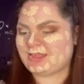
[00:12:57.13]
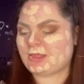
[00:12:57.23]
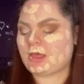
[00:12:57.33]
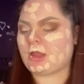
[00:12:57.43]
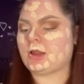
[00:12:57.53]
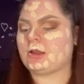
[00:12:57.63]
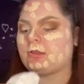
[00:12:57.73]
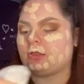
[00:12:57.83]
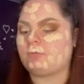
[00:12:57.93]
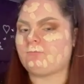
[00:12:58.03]
and
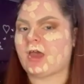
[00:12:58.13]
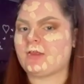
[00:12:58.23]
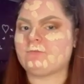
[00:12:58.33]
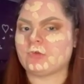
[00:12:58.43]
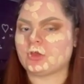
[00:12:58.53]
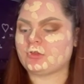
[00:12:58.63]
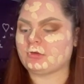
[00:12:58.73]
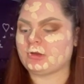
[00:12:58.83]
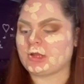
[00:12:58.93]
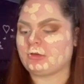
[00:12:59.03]
then vice versa,
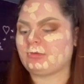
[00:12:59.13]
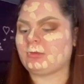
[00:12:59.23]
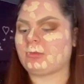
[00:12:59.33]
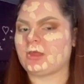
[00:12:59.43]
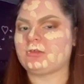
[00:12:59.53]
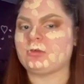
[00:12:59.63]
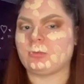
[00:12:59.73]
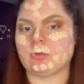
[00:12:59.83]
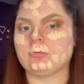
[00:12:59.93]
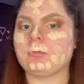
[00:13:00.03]
any green places you
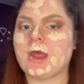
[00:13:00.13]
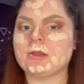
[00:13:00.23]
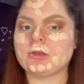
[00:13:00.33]
put red.